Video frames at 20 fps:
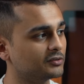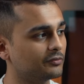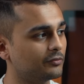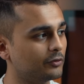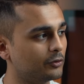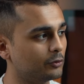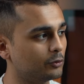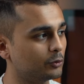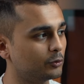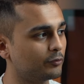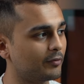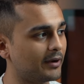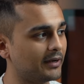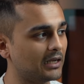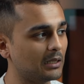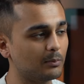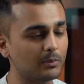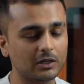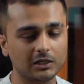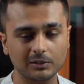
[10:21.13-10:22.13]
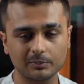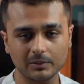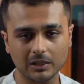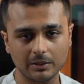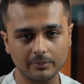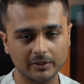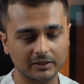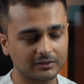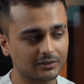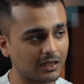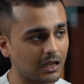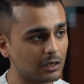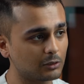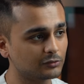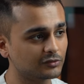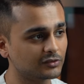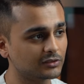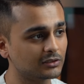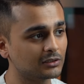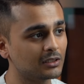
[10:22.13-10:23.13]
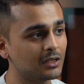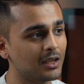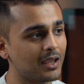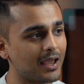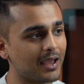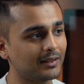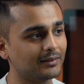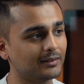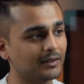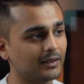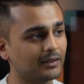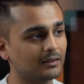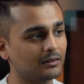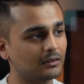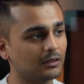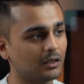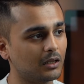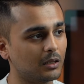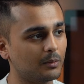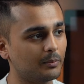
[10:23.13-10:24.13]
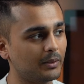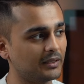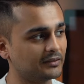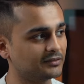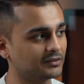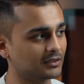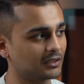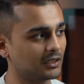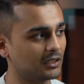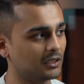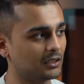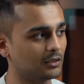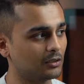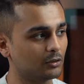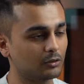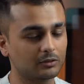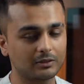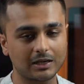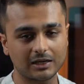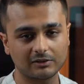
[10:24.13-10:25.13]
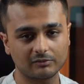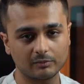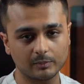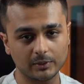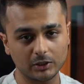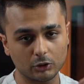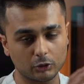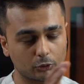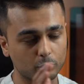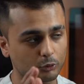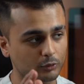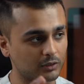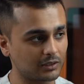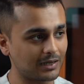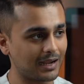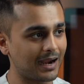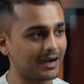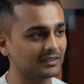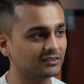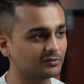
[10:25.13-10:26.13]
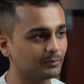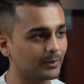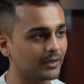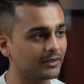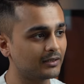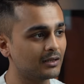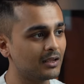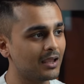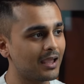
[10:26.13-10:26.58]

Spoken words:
if you do 20 multiplied by 1,000, and then basically, that will be your total ad spend,